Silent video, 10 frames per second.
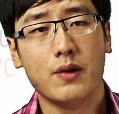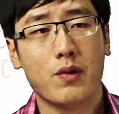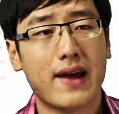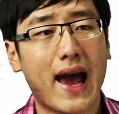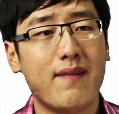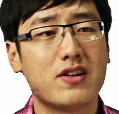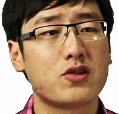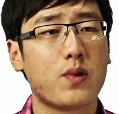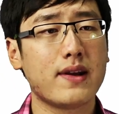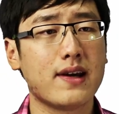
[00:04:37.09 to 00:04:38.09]
When the average
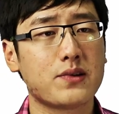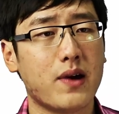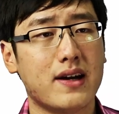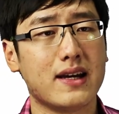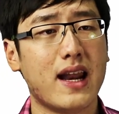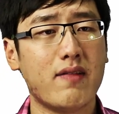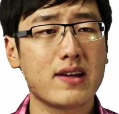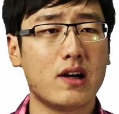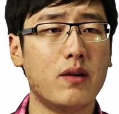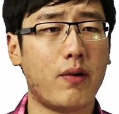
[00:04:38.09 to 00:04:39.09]
is 20 years old and an
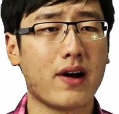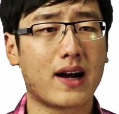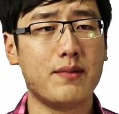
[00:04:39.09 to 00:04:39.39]
11-year-old boy